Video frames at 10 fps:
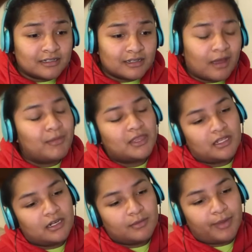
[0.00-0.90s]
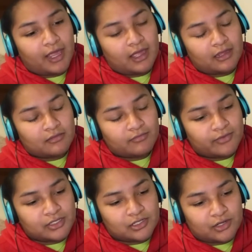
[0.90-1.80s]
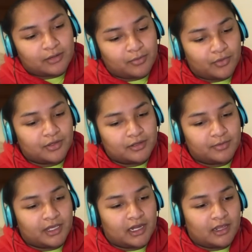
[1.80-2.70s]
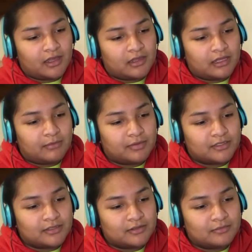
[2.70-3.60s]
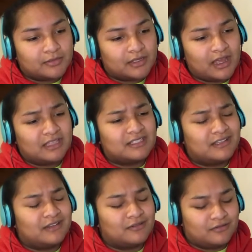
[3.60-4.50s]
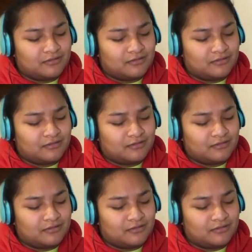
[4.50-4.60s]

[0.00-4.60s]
I mean, they look back at what she tried to pull at the beginning of the episode, but still.